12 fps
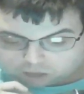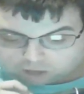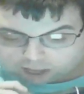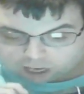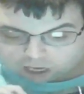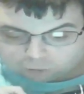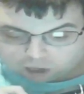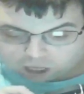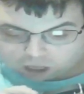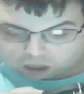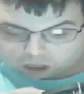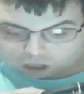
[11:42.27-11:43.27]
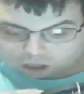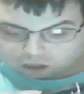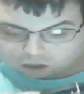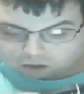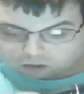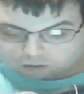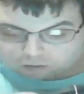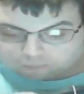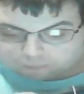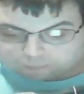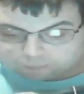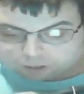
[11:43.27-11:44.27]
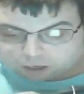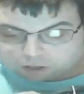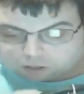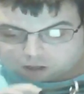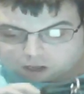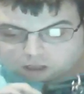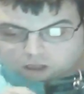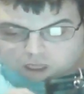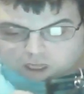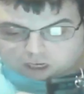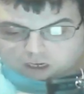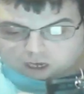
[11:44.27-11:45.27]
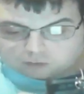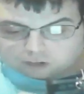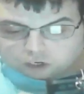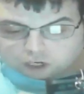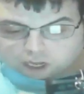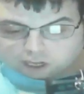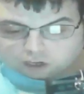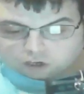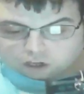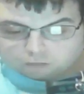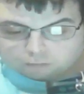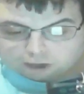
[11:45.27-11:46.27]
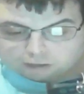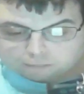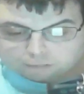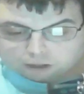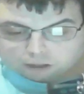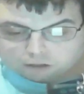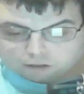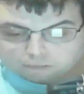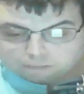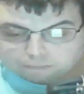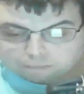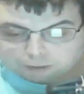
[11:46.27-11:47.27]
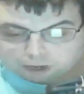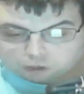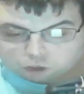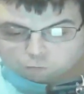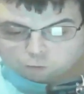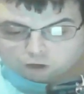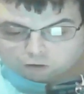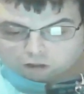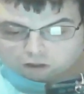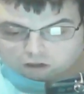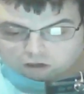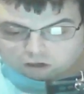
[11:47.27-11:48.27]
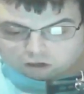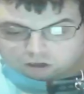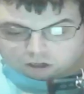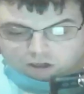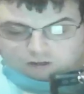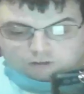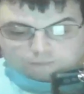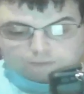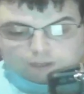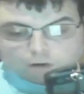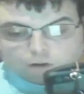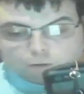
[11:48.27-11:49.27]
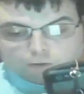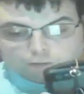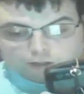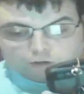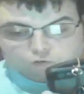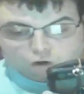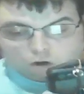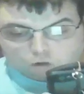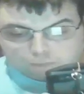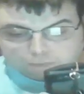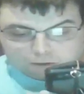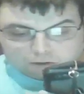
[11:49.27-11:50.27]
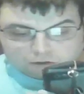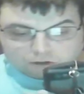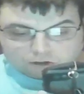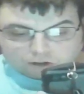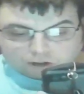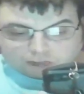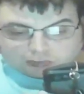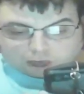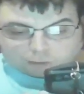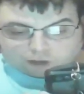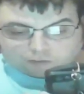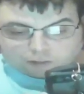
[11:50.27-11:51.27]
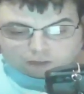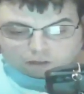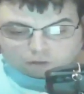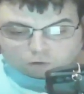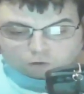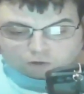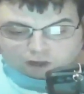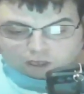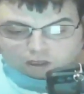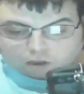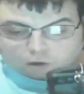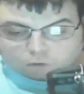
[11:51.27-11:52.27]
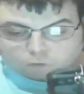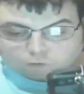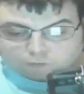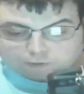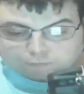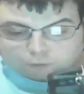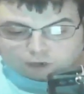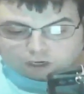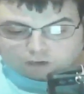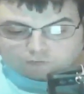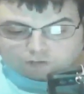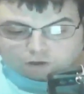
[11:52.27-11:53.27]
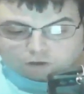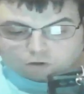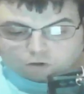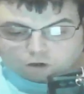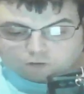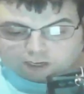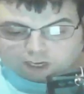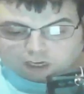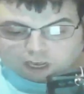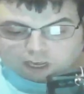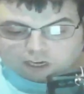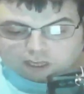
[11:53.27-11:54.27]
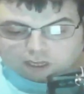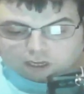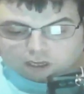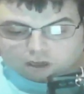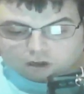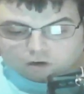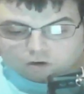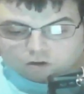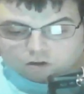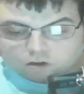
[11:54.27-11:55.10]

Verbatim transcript: evacuees. 13 Never Changes by Buzz, Budge Wilson deals with this trope. However, the story is told from the point of view of a Canadian girl